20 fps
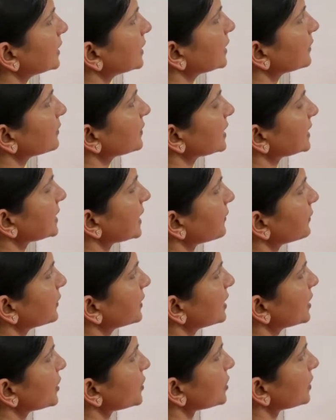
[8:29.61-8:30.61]
give the
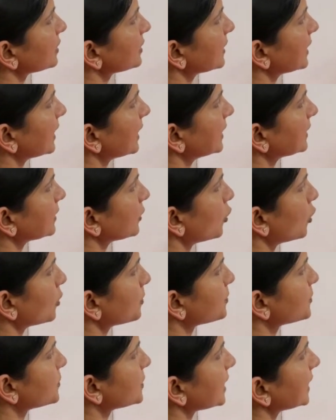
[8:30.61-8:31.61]
definition that
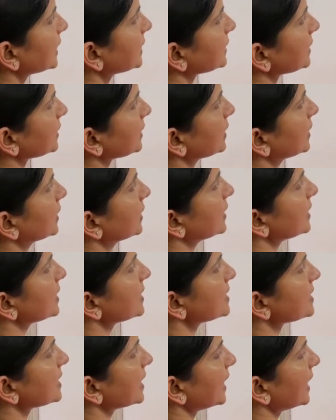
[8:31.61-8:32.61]
object
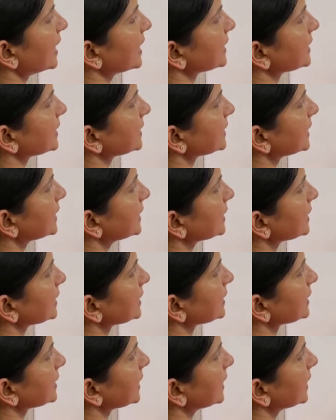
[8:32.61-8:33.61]
is an entity
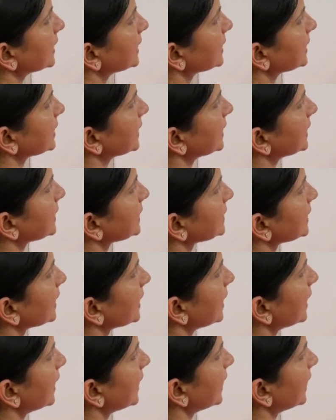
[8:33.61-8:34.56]
contain data